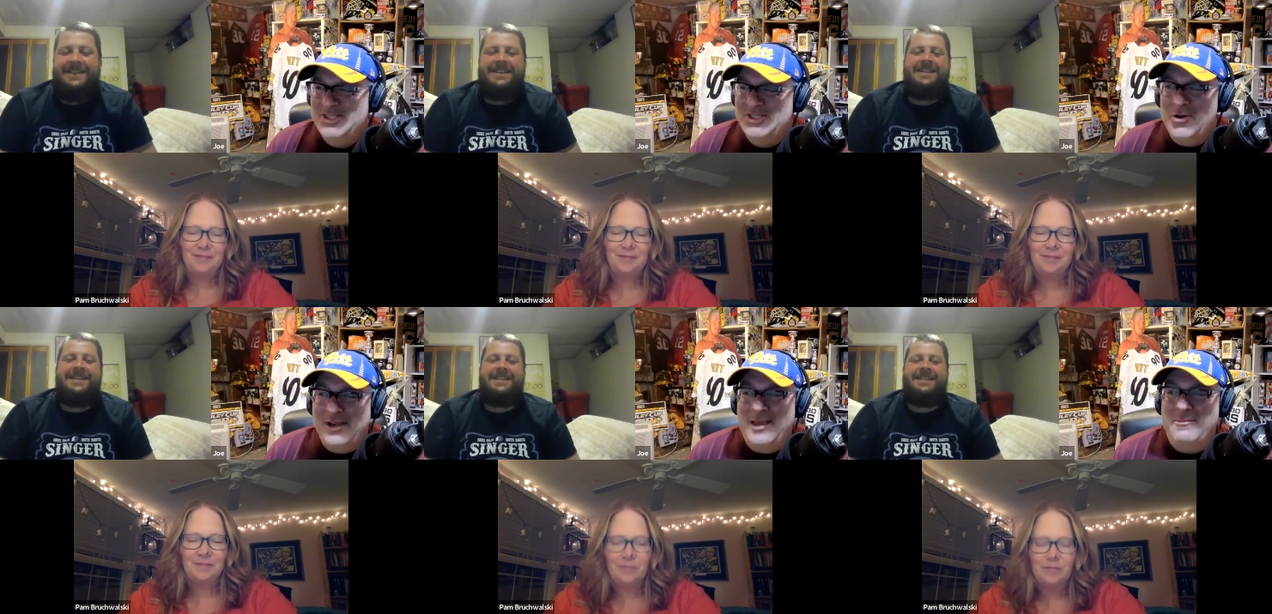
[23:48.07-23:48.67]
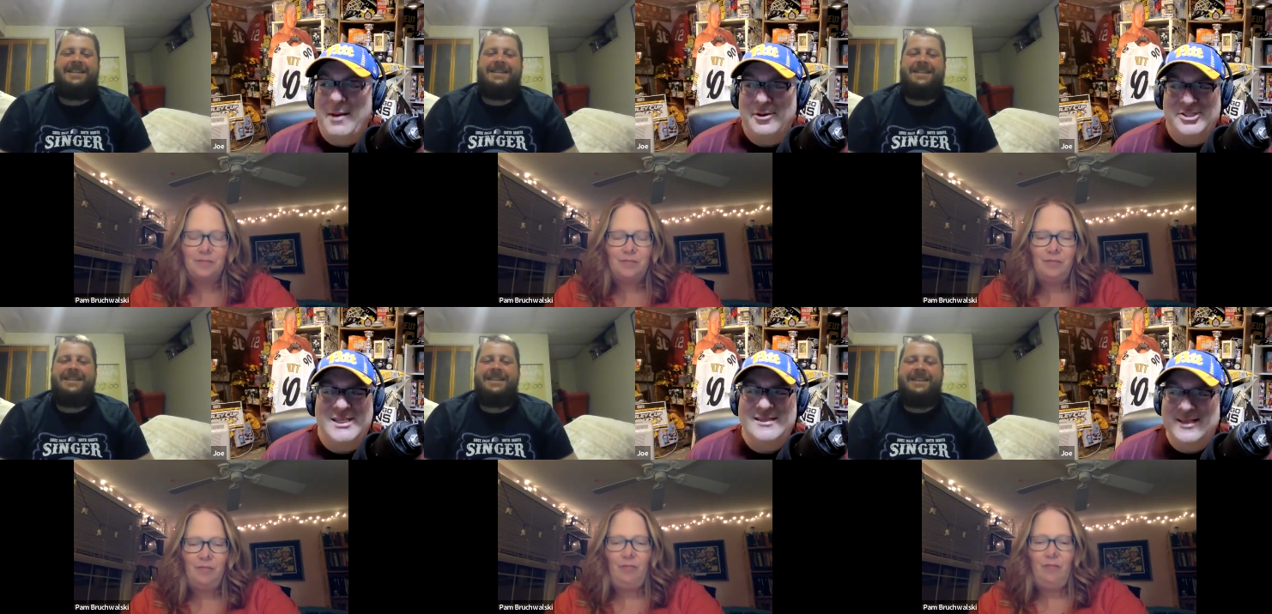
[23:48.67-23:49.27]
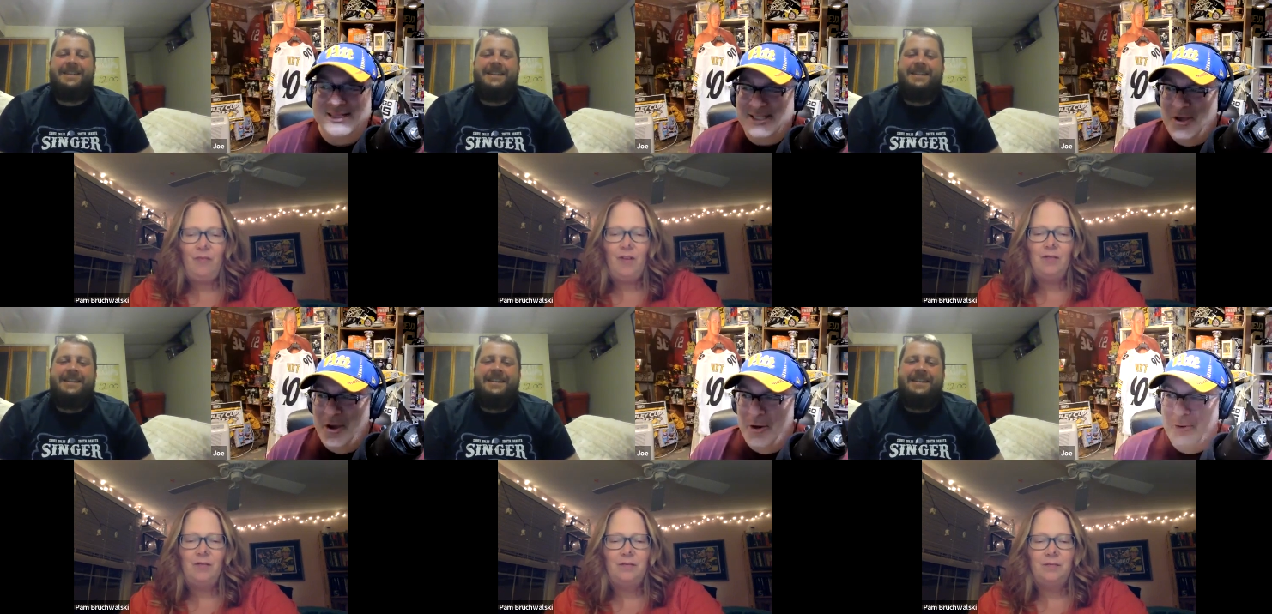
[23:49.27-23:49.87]
Speaker 1: showing him how much he doesn't
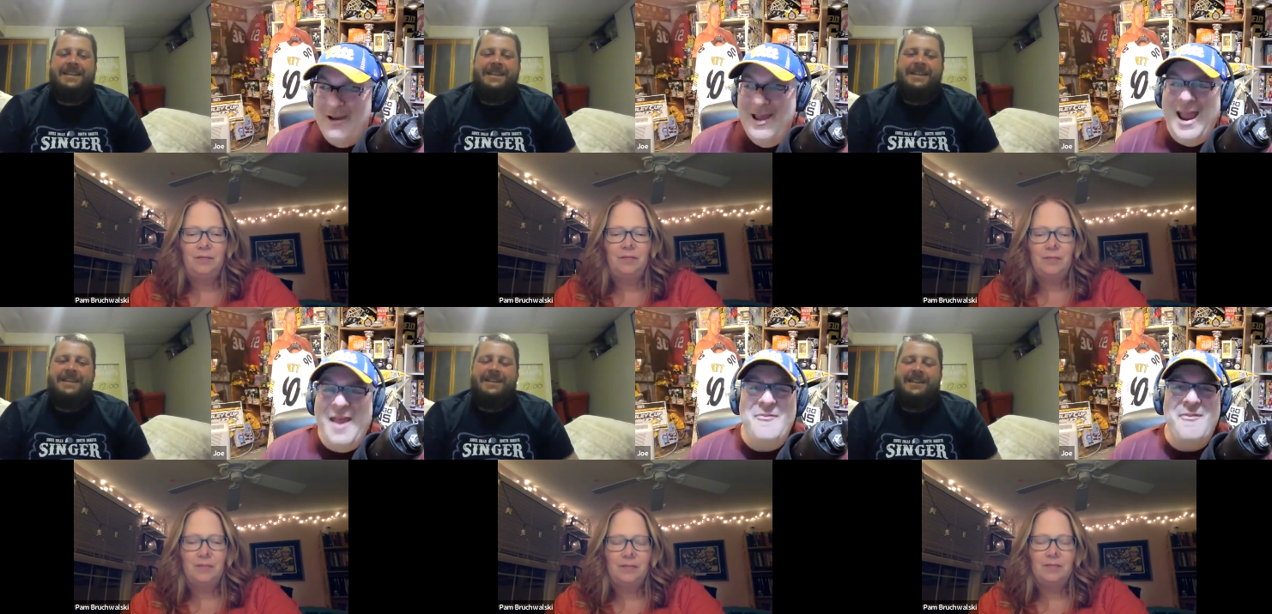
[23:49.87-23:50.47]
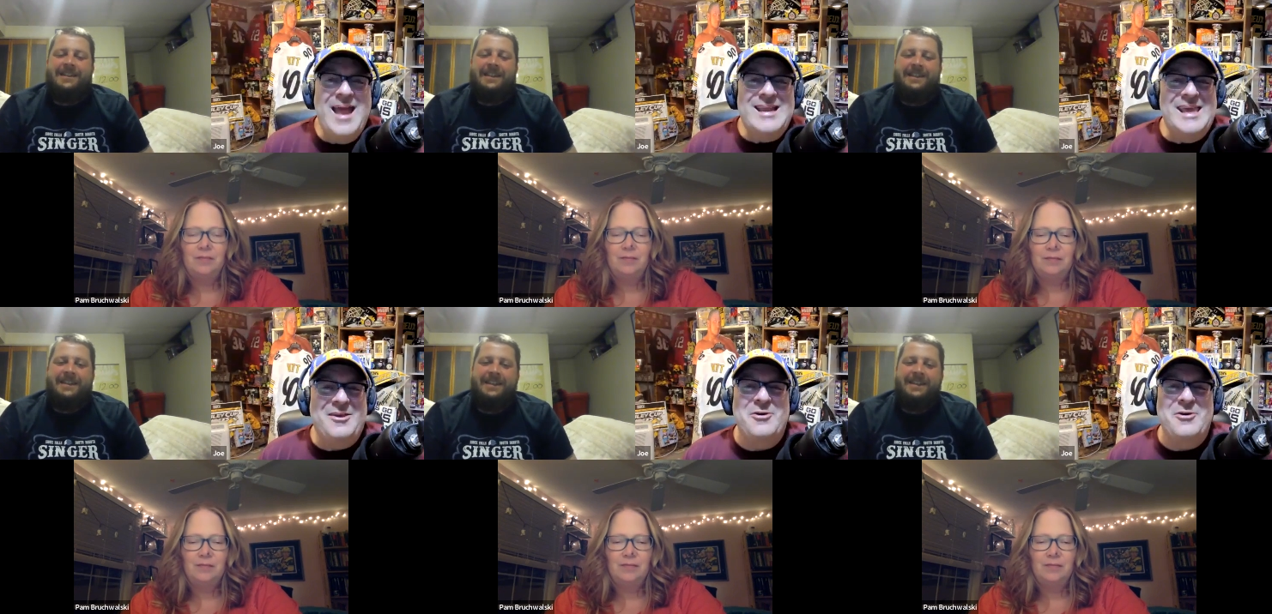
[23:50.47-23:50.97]
know, and then he